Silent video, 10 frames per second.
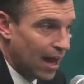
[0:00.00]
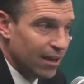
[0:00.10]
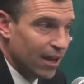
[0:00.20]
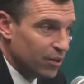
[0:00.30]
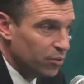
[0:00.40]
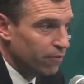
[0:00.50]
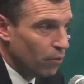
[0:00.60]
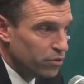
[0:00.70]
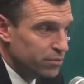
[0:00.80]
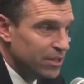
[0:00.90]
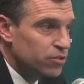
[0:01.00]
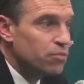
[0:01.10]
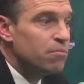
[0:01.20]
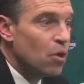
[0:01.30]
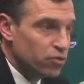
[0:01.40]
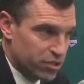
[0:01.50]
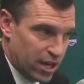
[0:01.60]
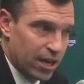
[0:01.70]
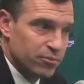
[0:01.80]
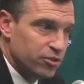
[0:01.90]
I like we forced them into most
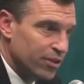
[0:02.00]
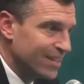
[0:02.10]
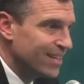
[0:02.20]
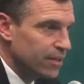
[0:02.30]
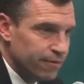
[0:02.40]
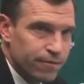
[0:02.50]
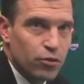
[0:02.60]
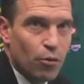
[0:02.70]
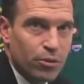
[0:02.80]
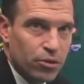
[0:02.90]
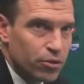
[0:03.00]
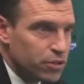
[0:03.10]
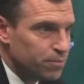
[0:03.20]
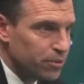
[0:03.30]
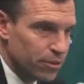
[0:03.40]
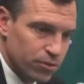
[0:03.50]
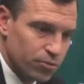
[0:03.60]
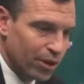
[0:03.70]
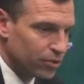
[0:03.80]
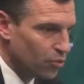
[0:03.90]
times. You know, they did get a few open looks, but
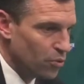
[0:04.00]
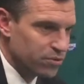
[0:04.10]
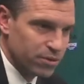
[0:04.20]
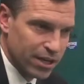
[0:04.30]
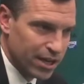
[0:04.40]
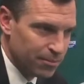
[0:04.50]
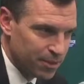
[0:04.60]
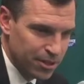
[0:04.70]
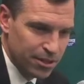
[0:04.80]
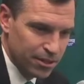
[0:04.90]
throughout the course of the game,